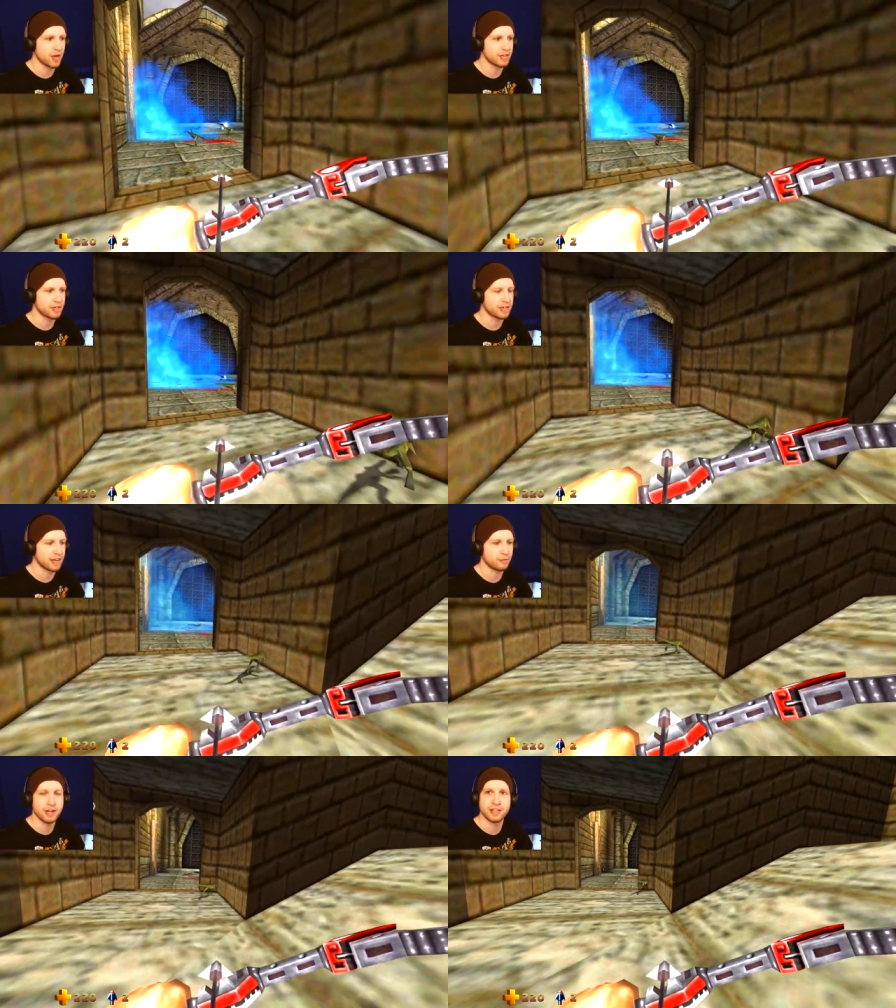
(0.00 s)
way you can
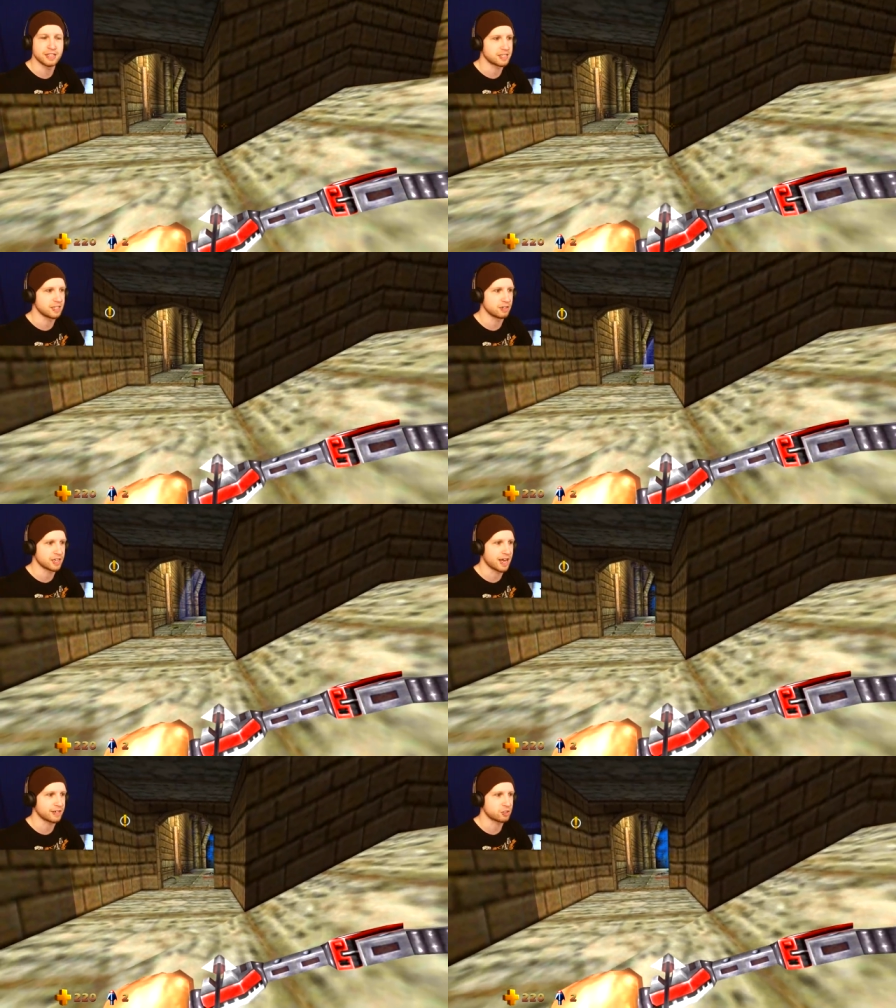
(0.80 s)
get rid of these little
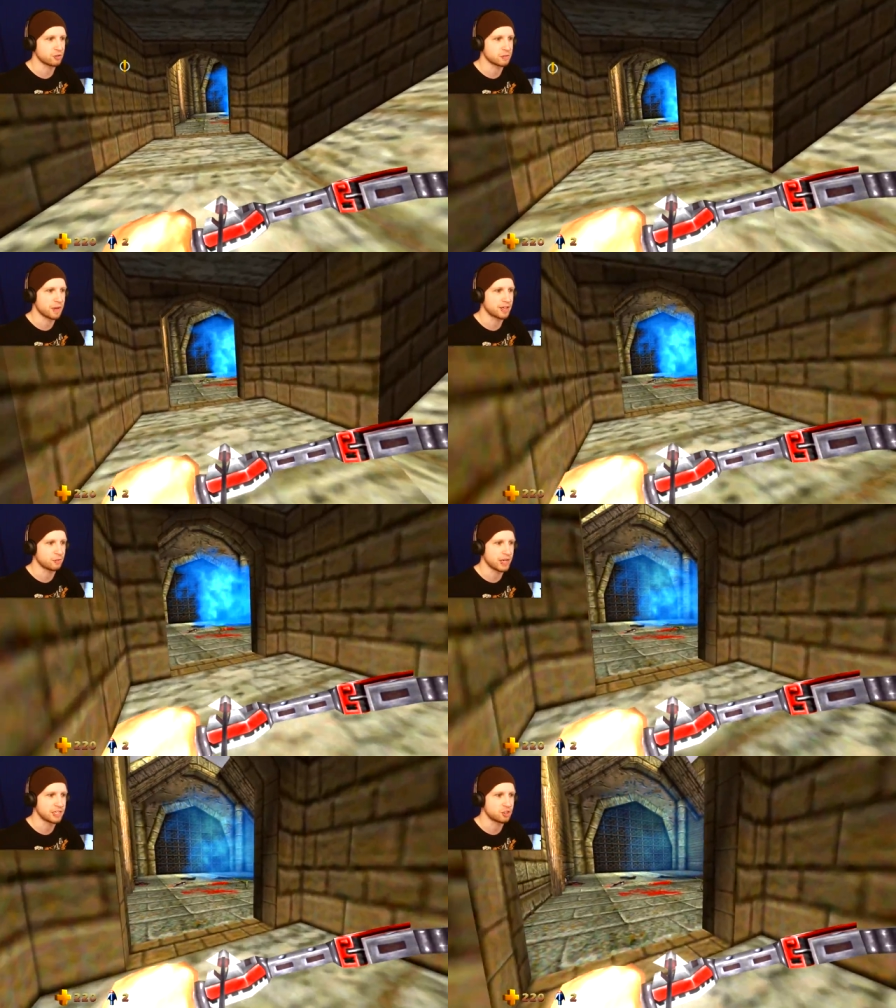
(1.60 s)
dinosaurs, by
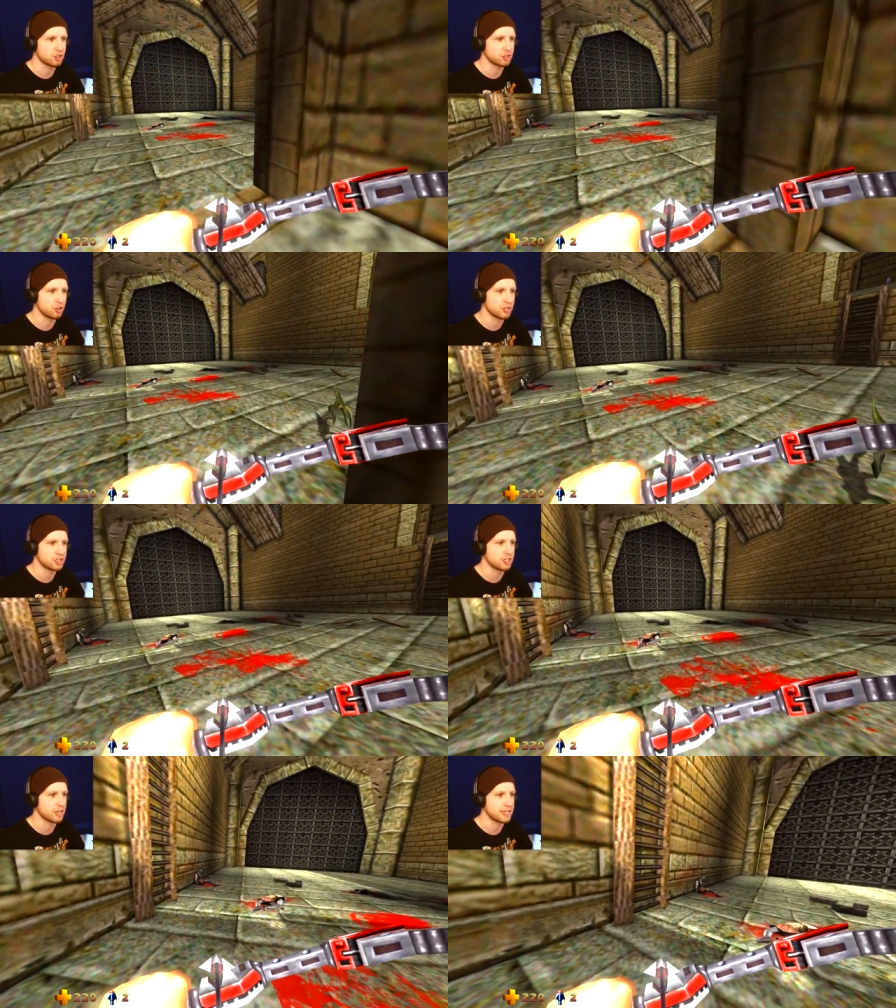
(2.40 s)
the way, is you just
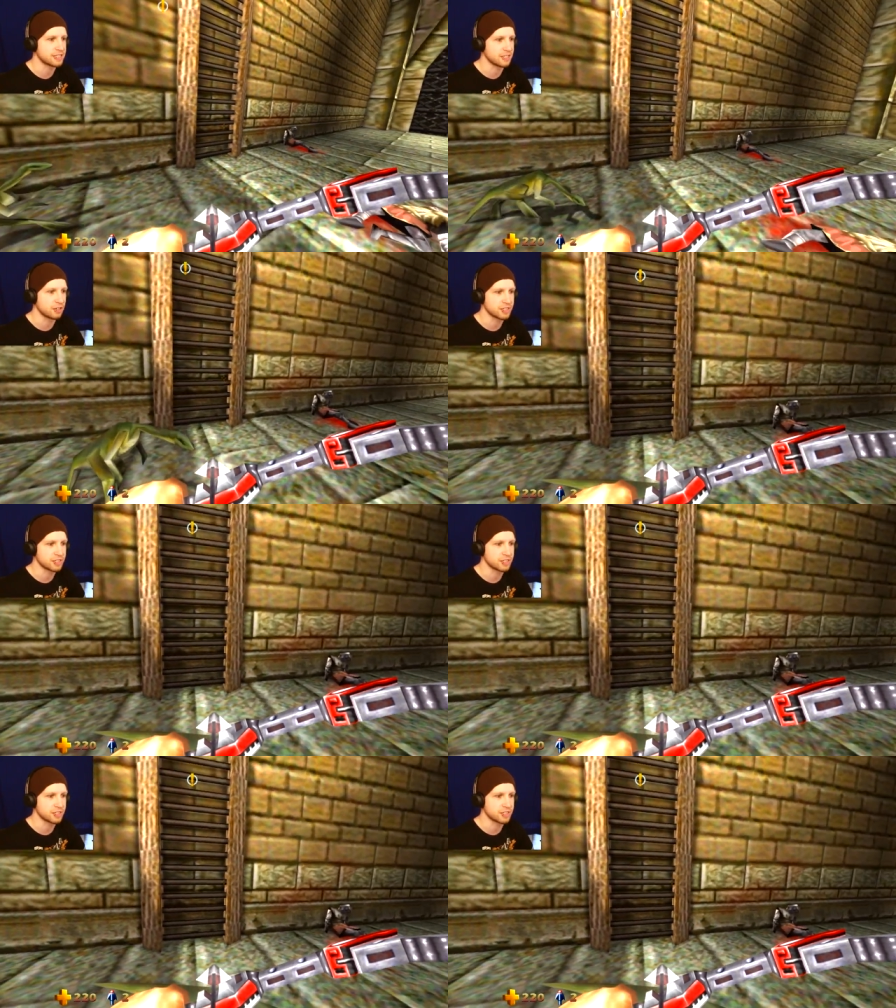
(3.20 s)
launch a nice little